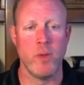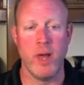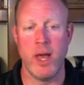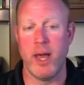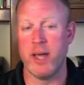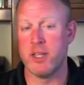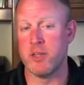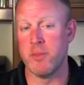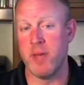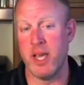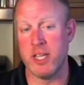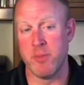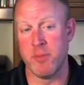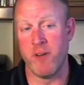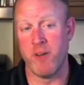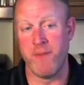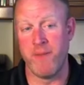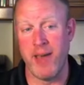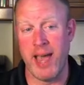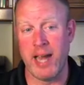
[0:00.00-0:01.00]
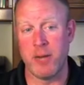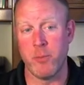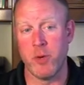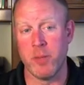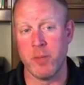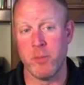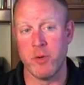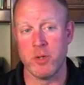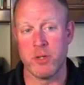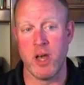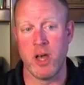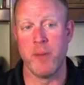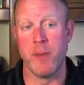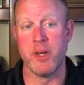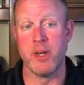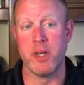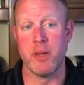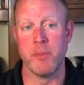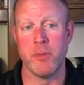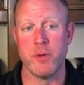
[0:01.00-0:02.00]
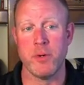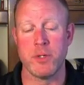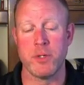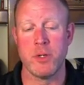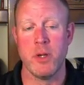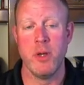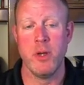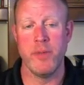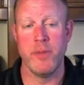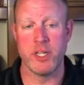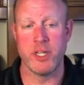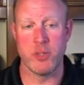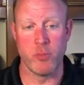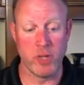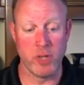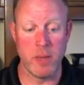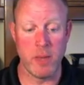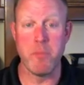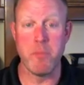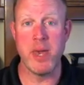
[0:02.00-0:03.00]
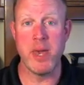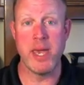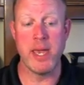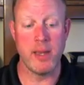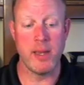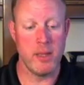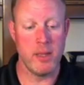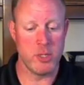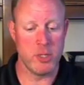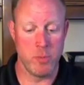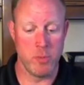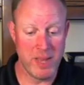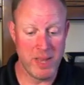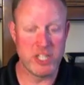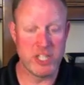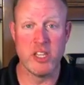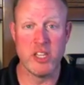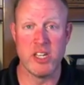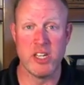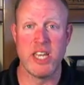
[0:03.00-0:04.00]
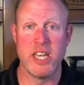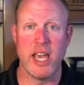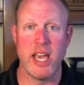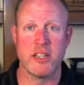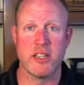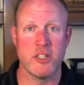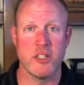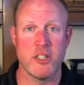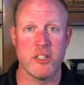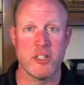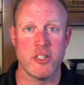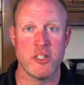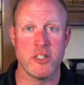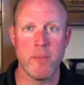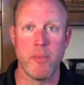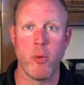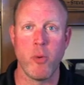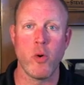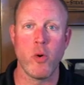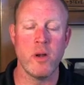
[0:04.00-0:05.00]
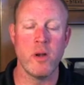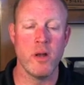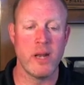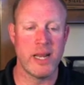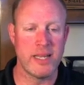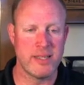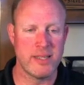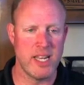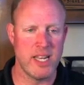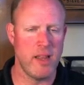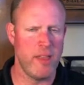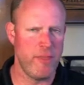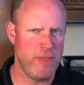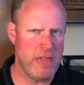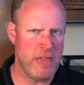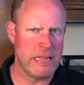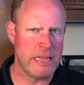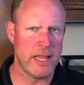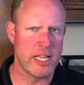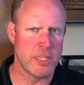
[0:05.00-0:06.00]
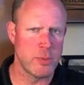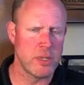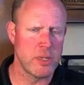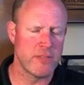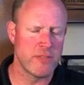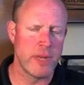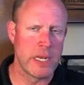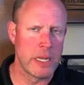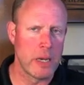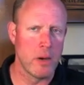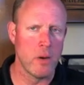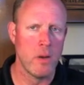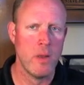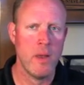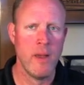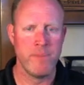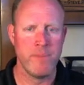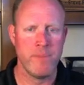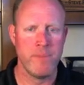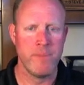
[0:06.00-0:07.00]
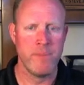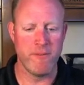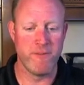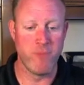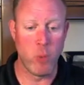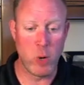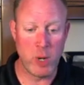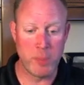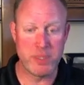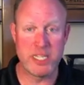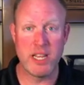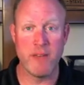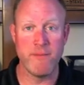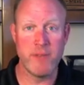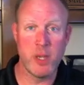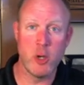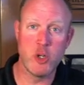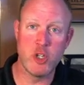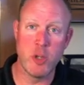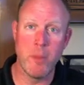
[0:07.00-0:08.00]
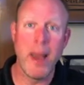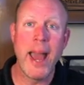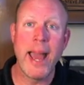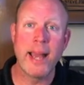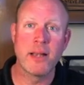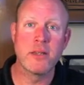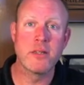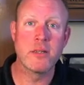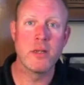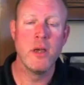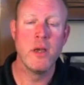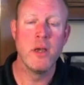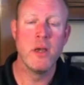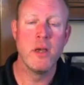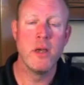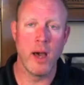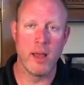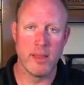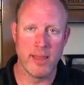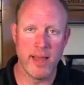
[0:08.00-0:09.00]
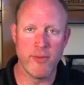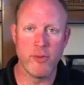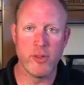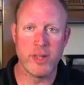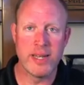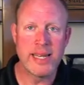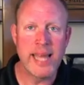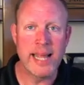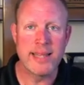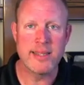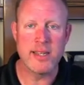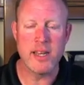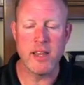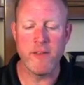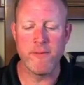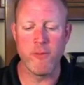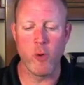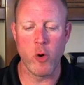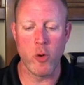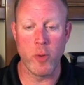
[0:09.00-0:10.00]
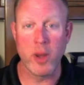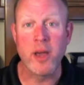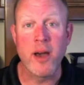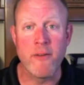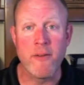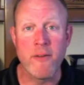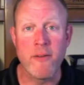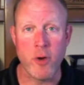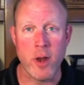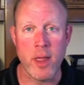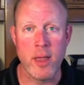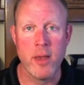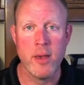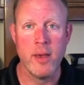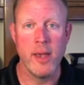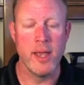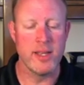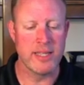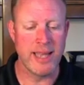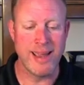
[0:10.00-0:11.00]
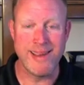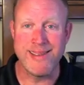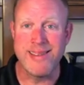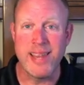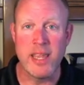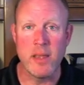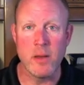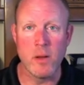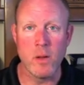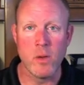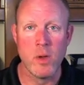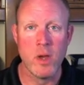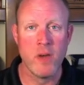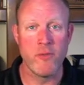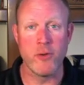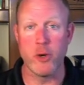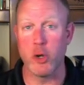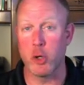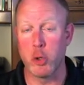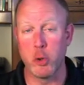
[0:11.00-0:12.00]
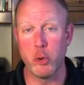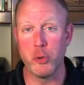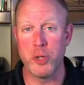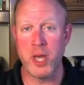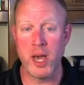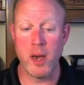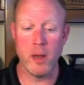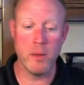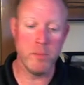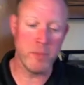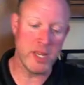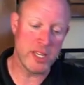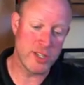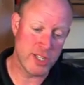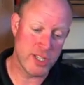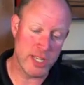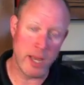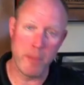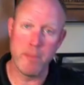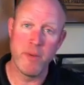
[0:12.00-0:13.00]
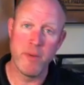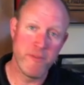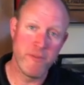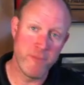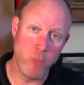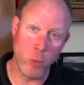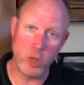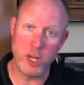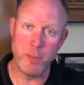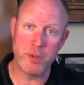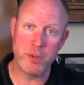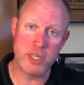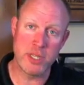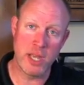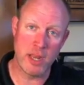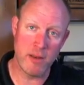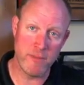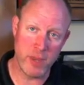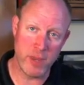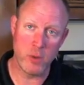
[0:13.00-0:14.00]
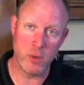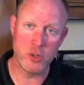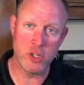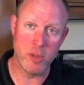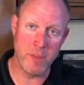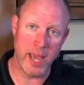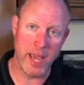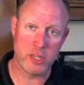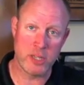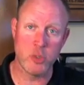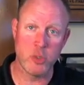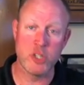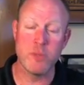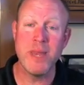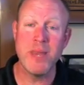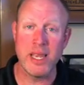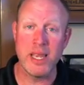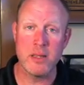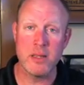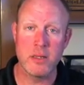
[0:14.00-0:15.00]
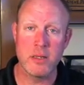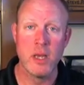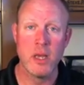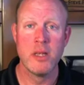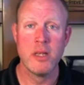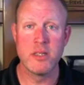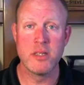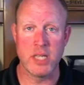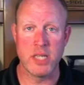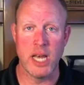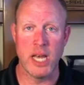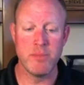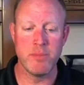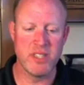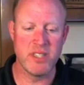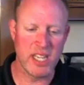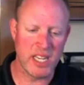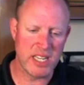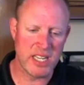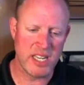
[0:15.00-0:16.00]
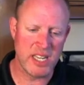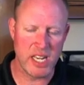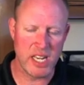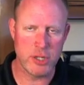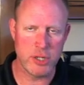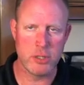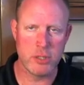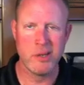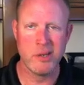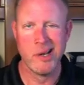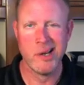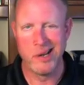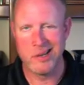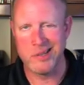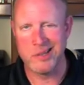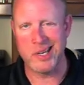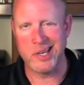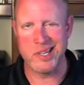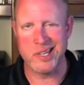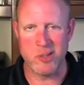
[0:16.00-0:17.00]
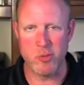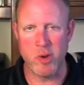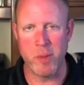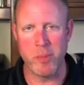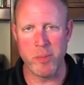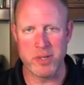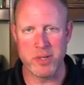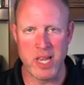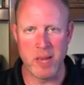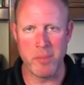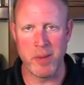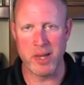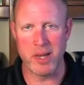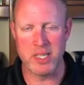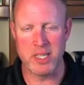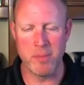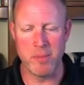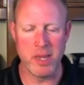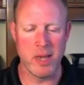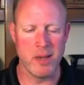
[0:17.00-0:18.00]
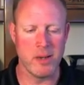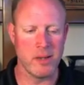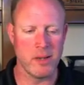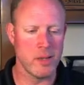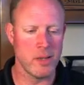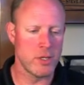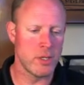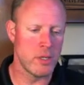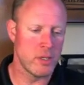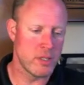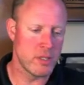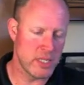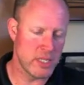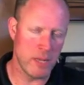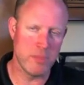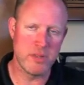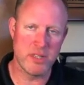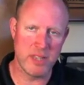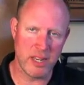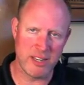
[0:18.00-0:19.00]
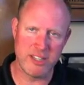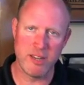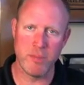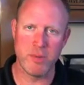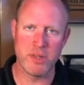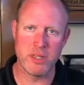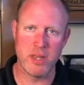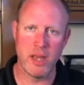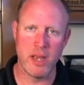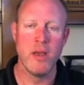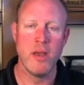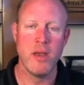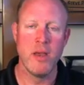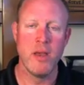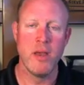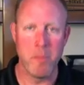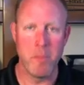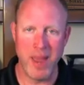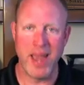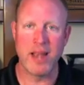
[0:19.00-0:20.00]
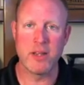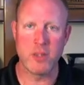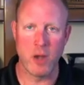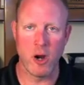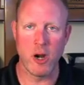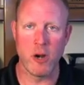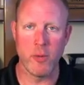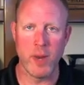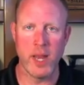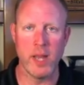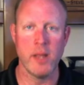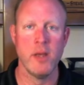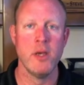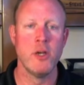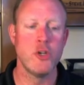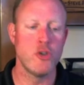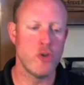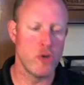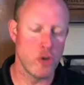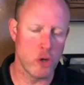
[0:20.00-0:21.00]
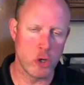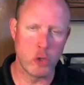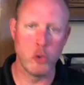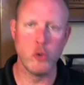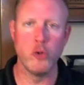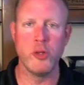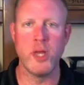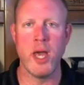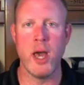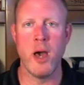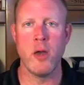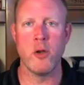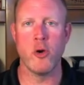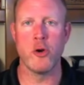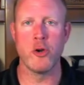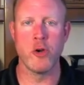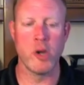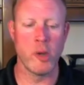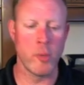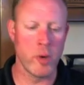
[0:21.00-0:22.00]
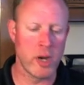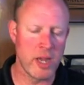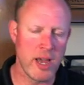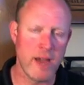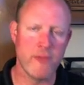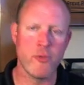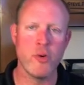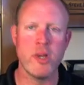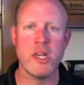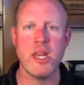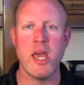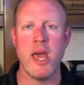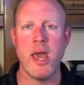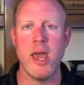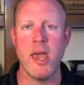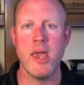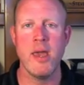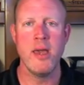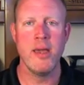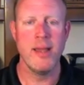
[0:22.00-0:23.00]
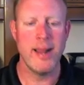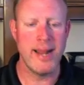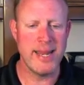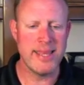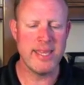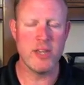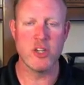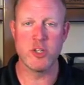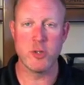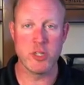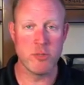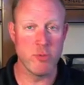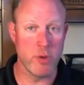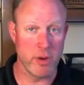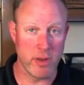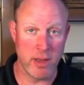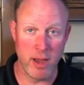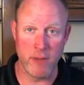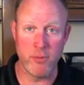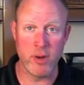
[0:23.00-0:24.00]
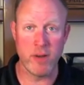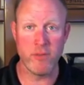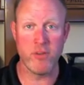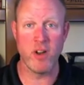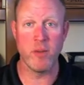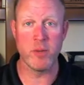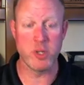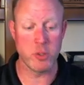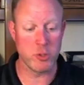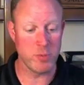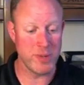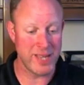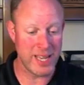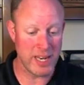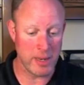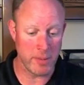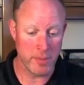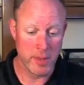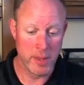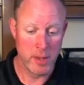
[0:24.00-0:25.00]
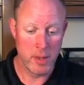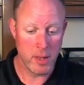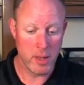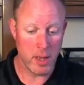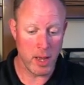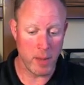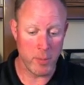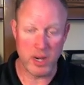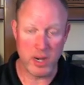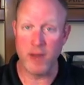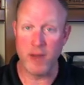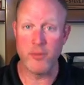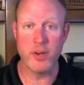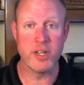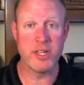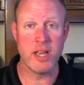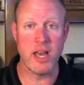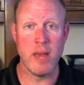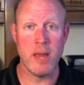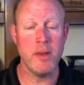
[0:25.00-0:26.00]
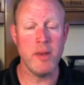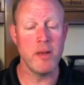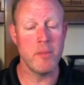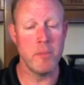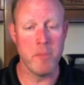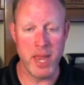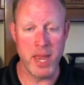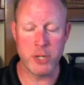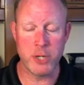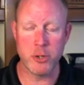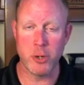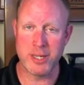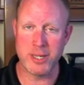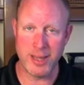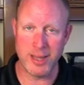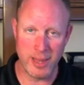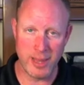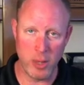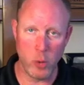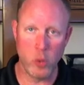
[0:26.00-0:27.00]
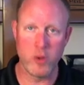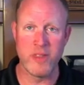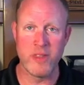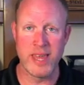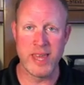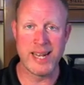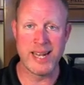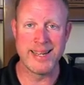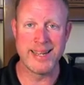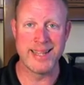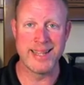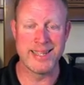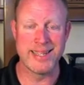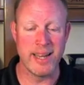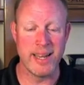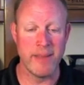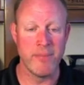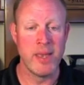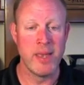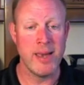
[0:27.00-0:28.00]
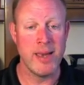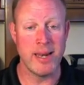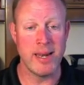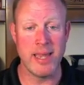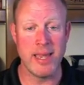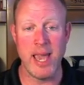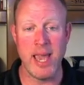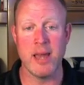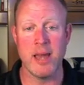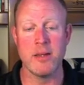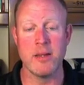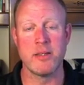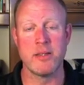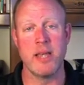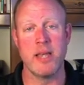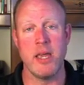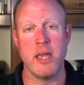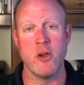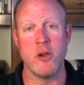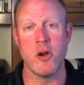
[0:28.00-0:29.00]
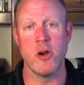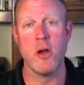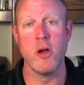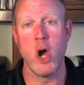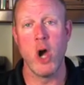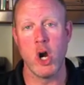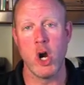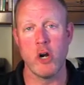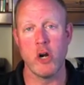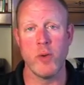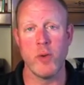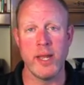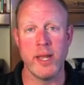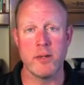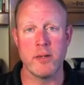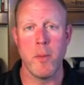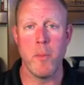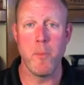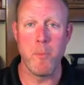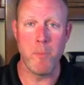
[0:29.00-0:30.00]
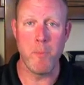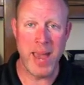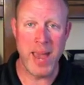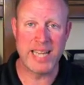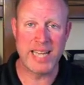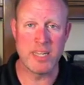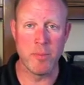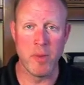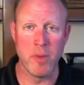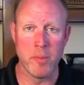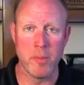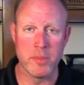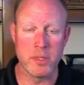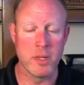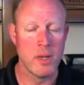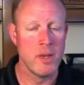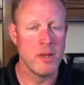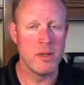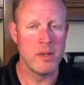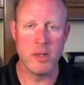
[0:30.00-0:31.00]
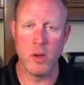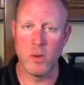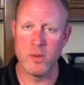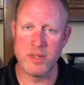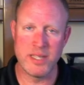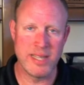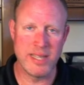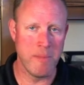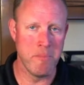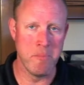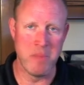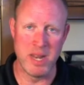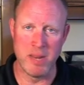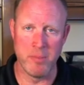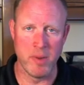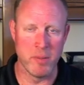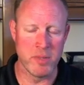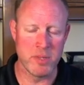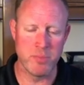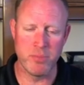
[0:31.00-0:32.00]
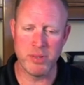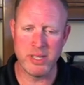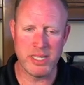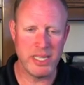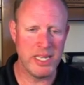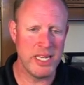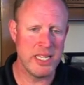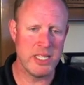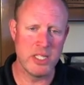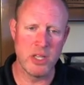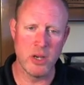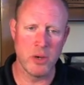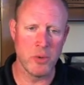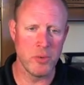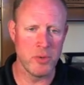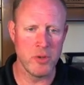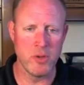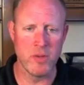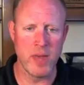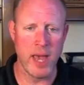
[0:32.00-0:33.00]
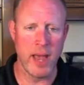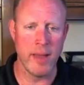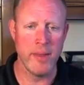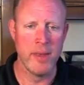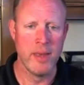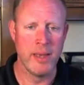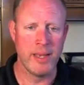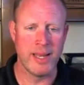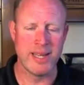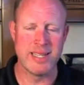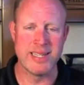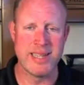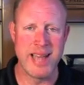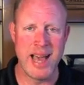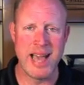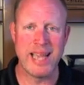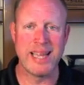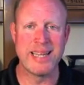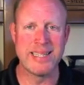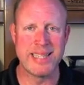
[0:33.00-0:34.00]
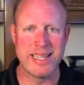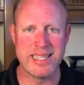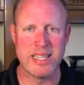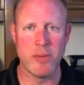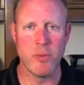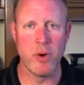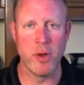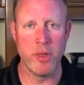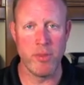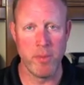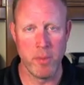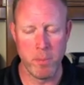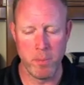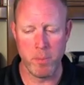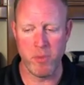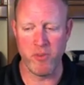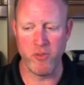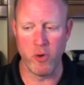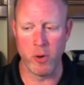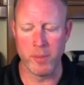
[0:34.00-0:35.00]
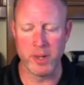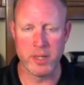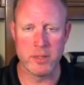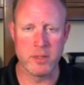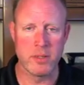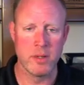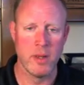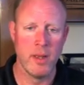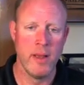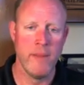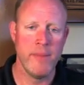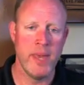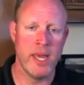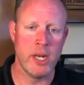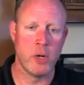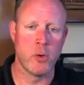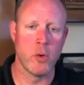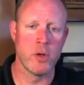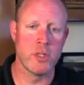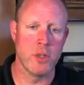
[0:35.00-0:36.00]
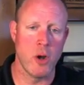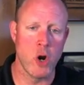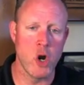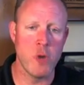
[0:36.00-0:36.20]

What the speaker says: As a matter of fact, one of the most common numbers that's really big, as we mentioned in the text, is really important, and I said it, I think, last week's video, that 40% VO2 max level intensity for recovery is ideal. For your cool down, be sub 40% VO2 max, which means sub 60-ish, 63% by some calculations, sub 60% max heart rate during your cool down or during recovery day. Anything you're supposed to be recovering from or supposed to be getting recovery time, make sure it's lower than that intensity. And again, set your heart rate maximums. Don't set minimums. Please don't do that, because it's not consistent with performance. And of course,